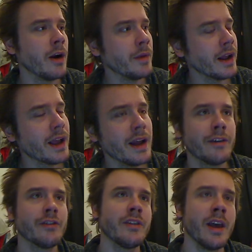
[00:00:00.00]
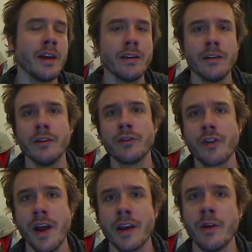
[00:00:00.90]
I mean, I kind of understand, you know,
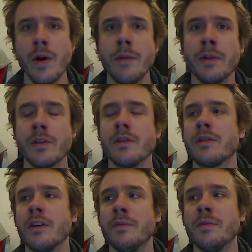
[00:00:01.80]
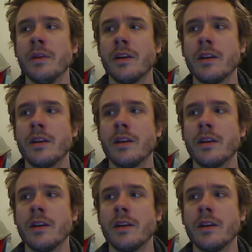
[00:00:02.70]
tracking weapons and stuff, but like,